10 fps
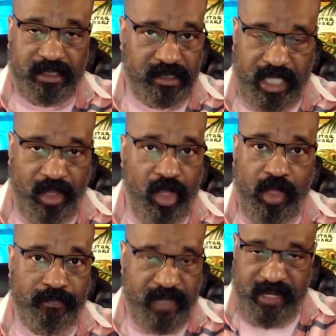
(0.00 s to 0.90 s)
They all
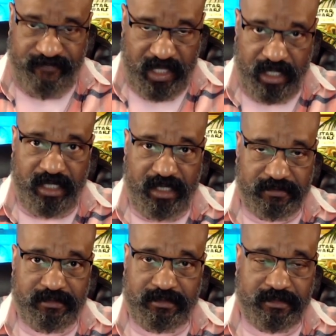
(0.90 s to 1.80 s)
benefited,
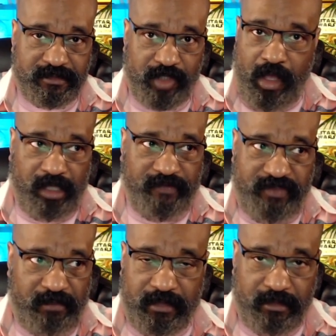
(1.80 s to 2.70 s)
all of
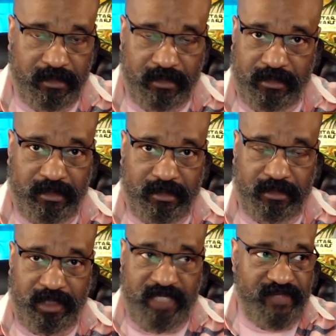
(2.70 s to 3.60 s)
them.
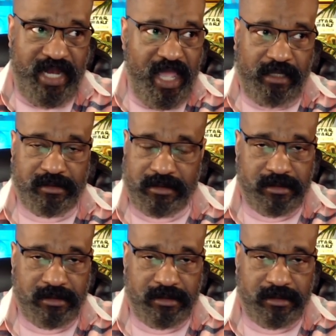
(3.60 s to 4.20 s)
Even now,